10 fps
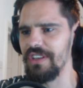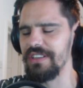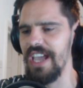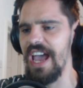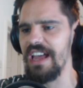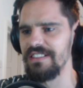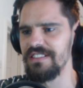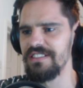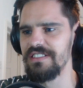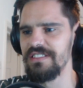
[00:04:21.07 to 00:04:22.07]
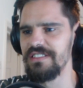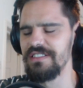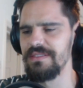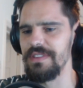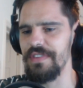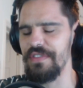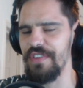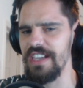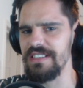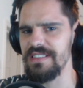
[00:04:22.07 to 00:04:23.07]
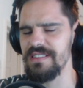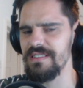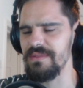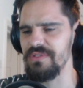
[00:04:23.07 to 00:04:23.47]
Yeah, the face.